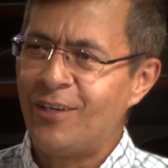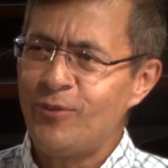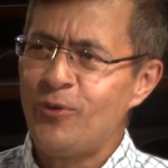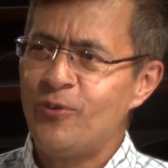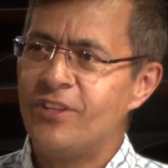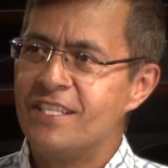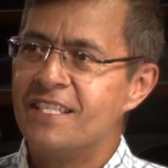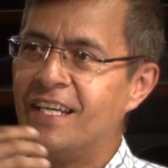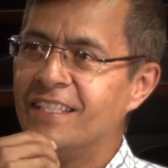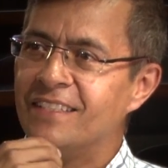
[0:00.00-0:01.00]
How do you
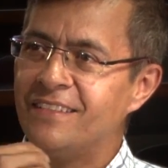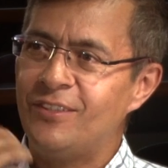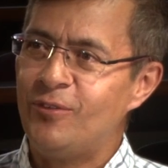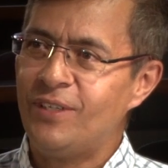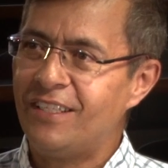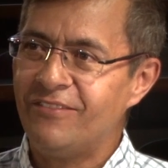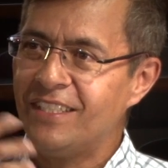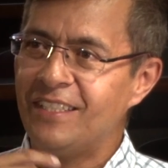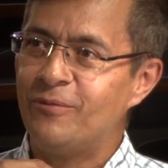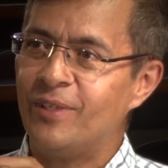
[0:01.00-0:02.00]
decide? Did you have
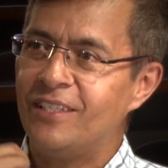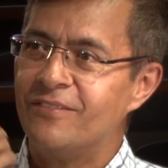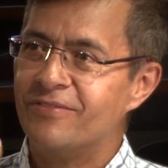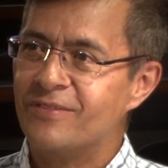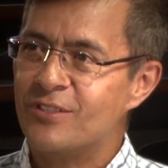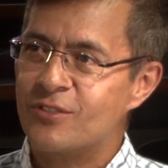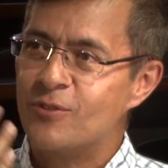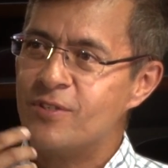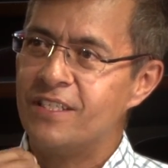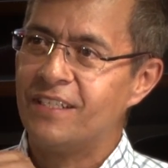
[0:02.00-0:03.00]
any way of
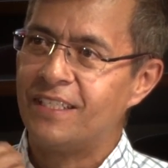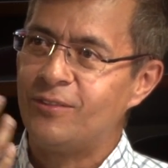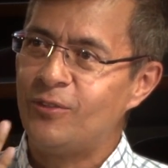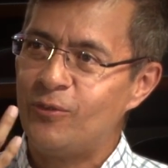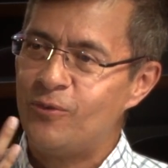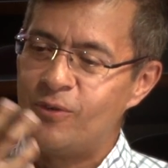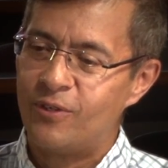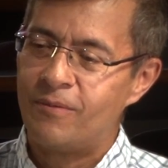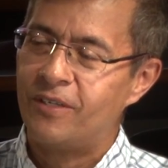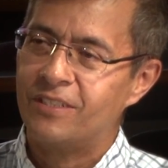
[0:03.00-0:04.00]
choosing? How do you
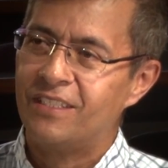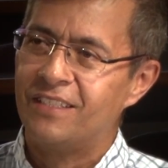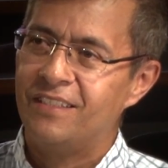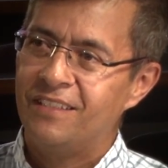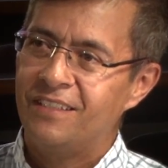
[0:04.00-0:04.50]
go about that?